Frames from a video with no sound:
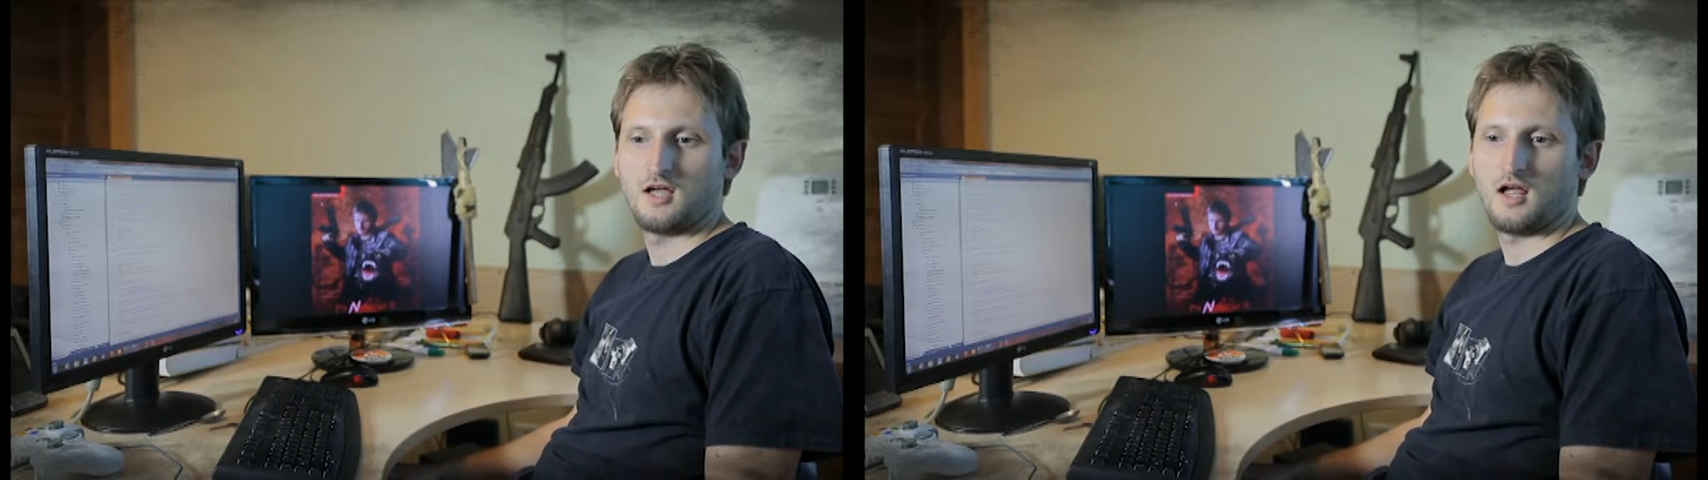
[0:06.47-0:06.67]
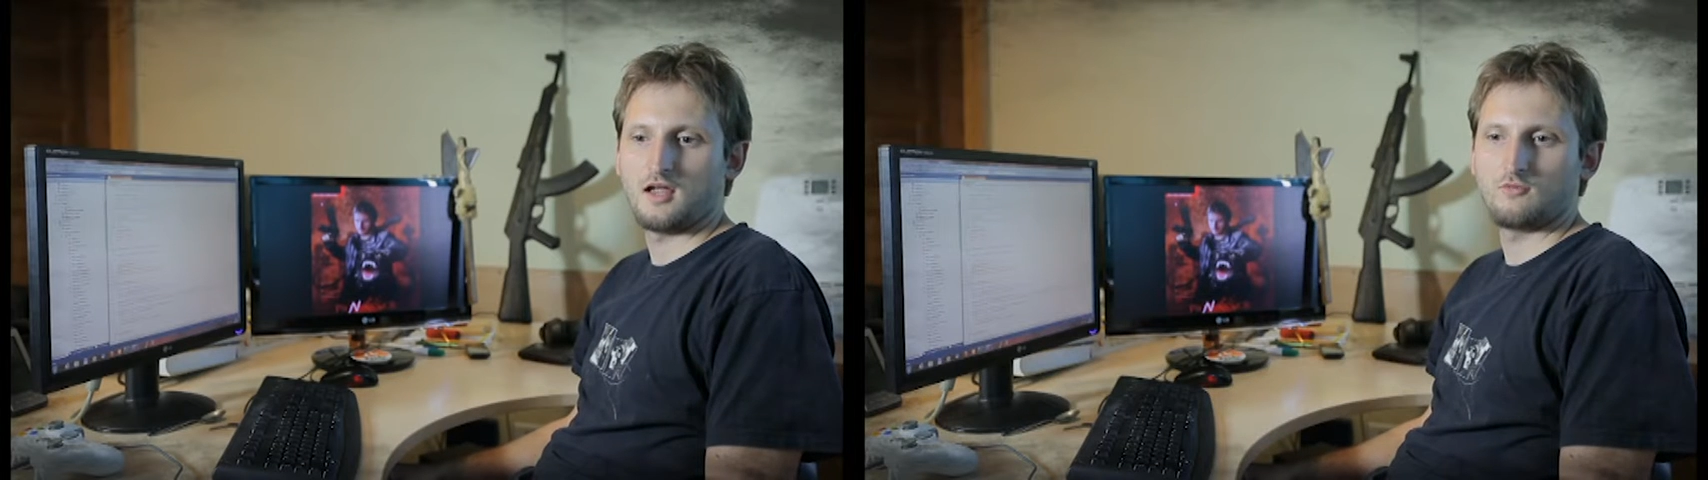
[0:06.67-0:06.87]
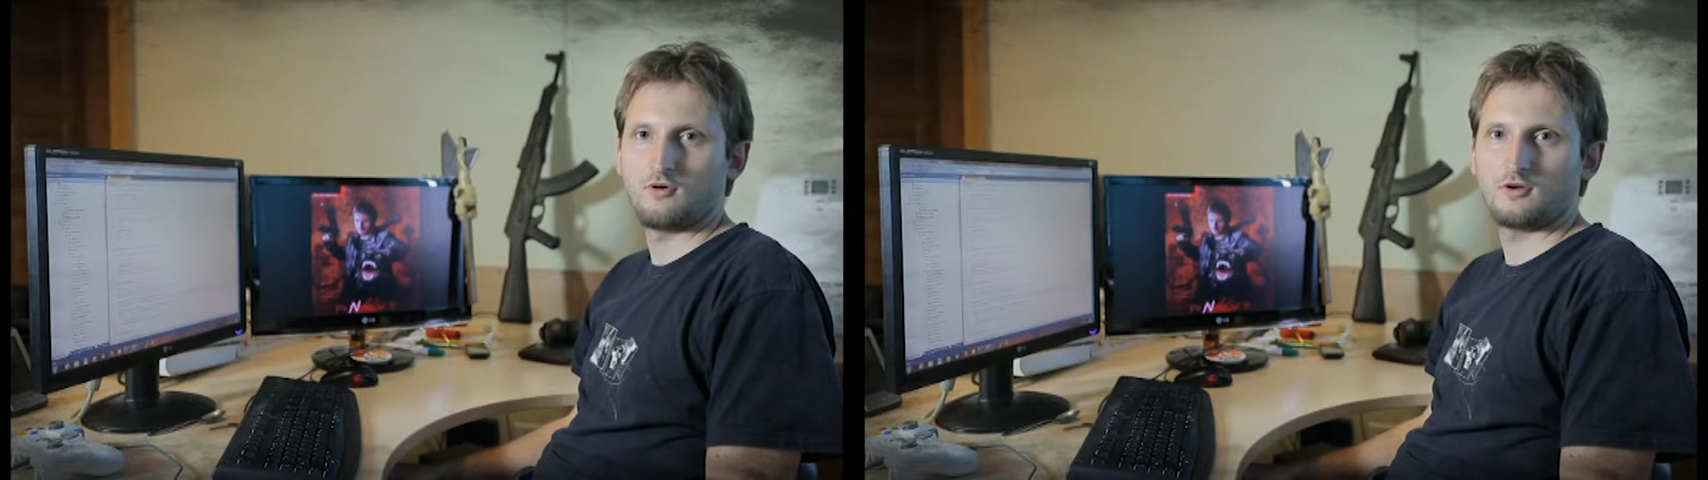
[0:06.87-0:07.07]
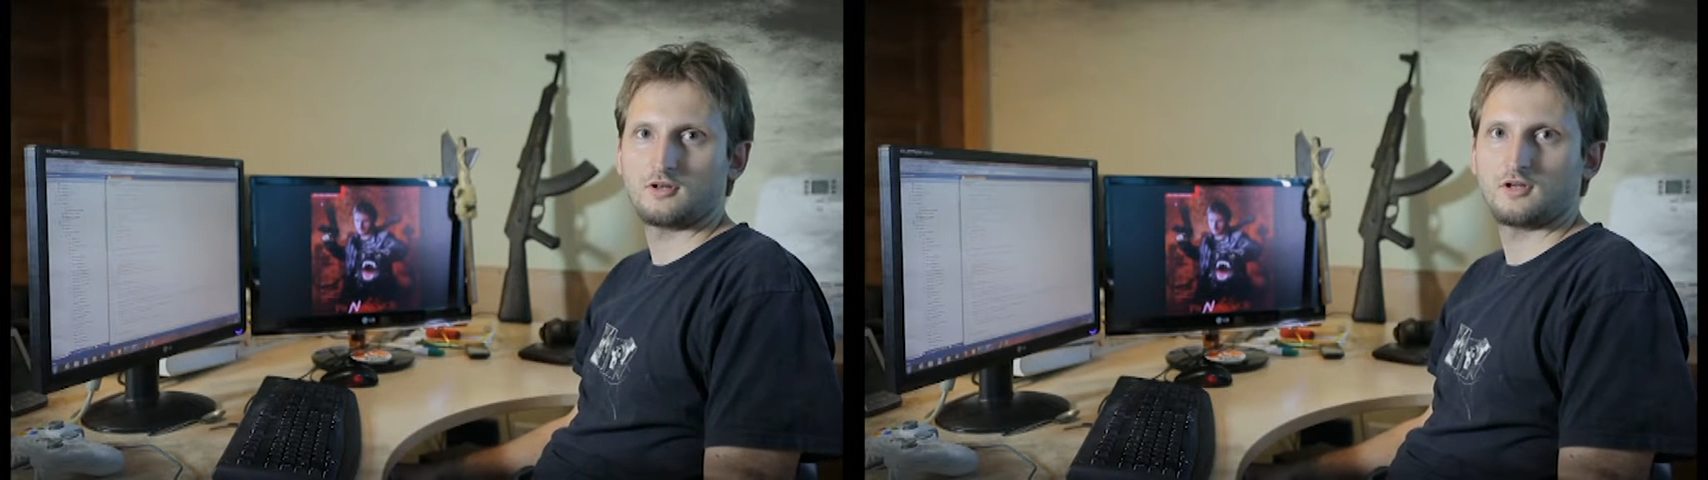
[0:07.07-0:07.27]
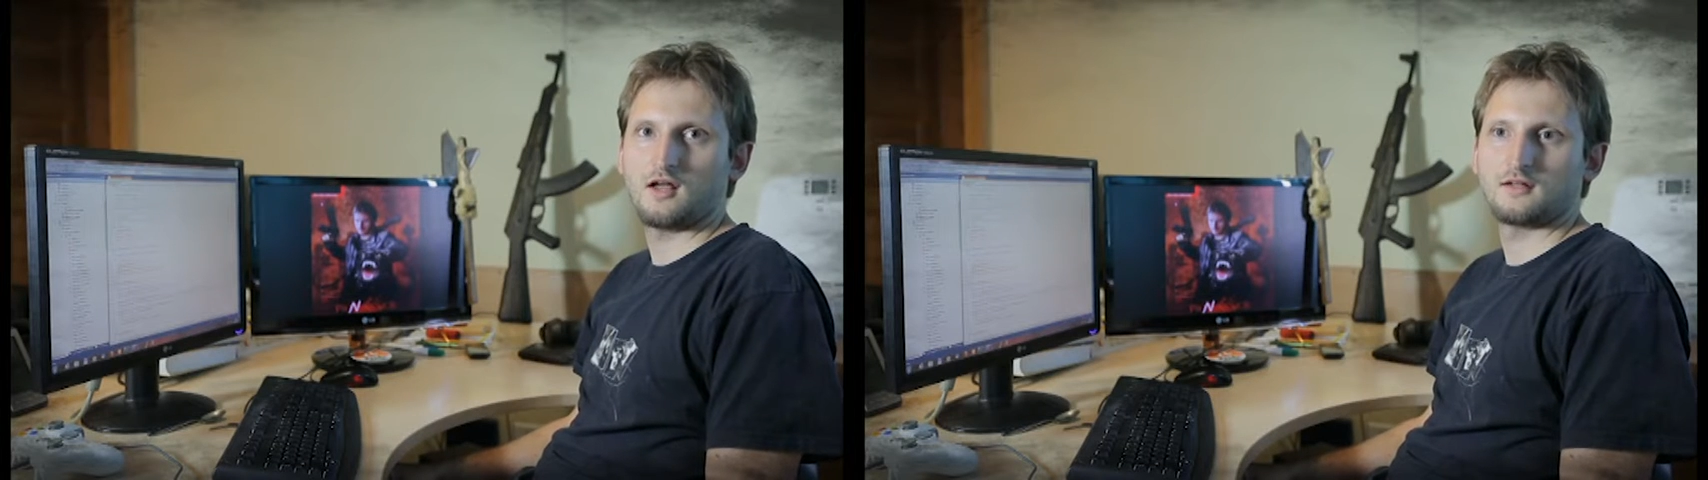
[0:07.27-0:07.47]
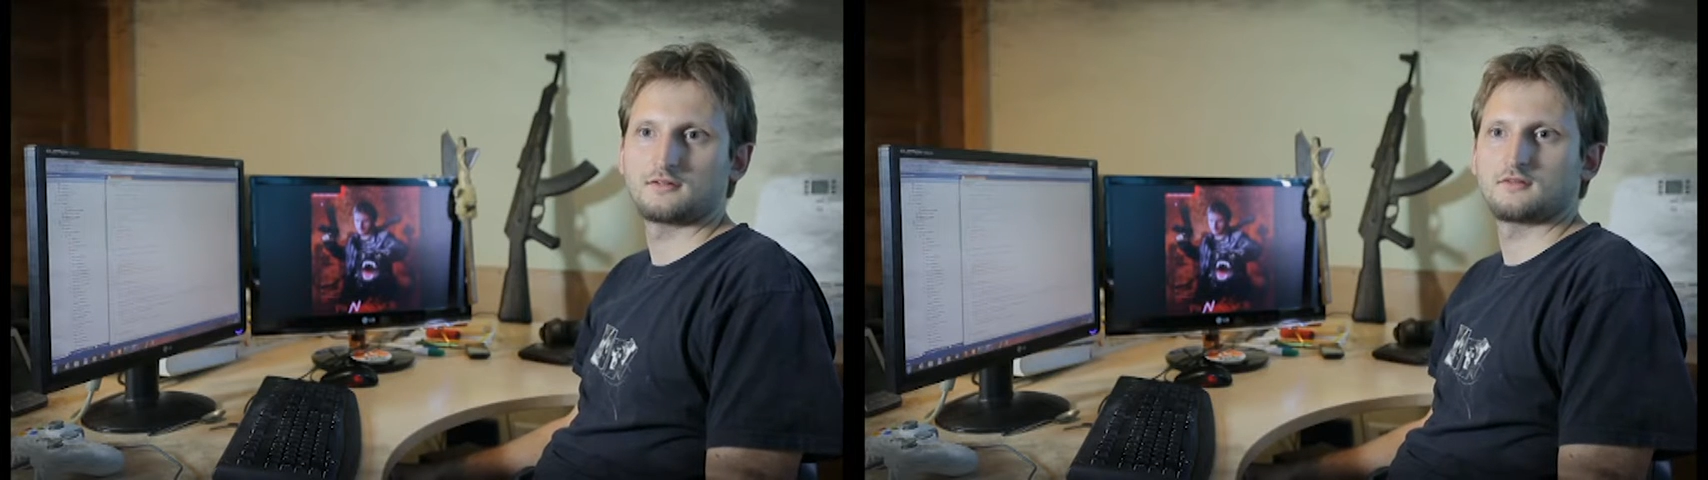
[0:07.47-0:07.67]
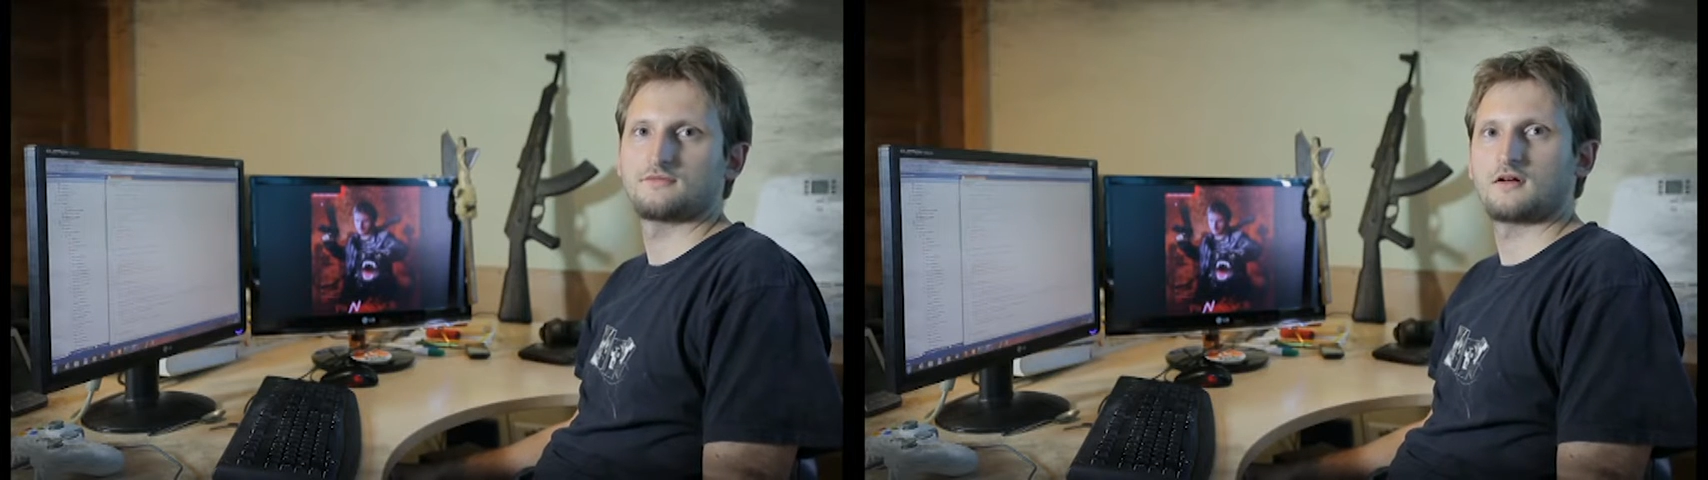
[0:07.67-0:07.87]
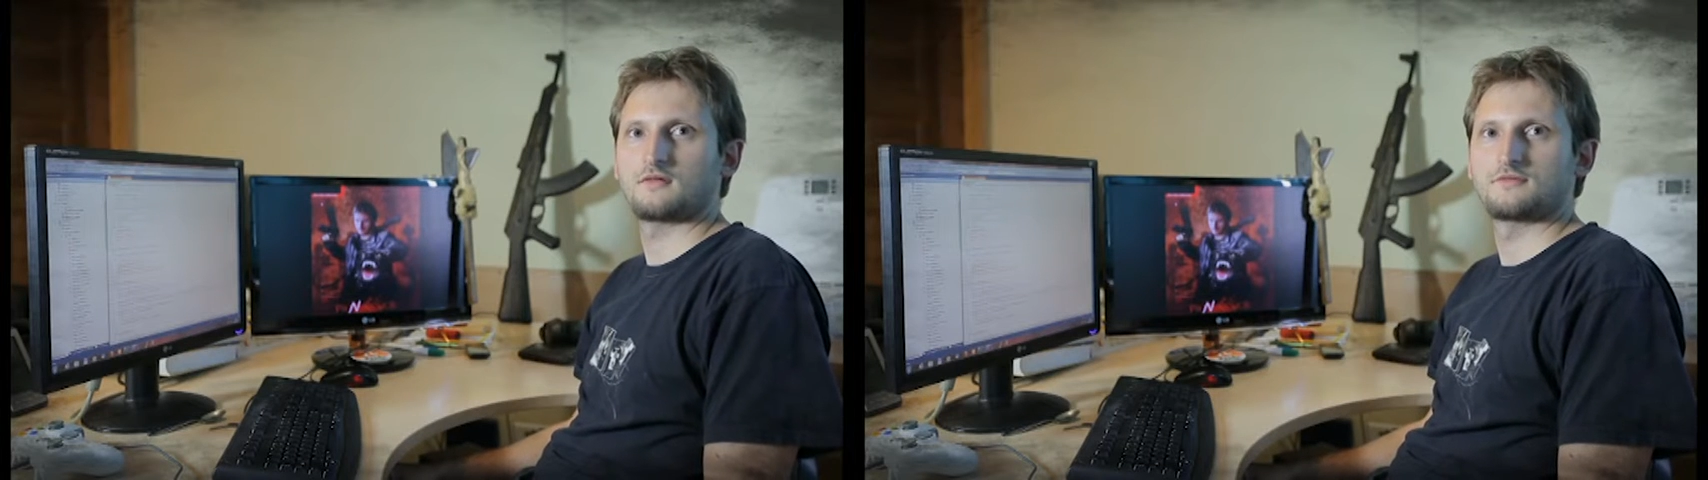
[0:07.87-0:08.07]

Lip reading: I work at the Farm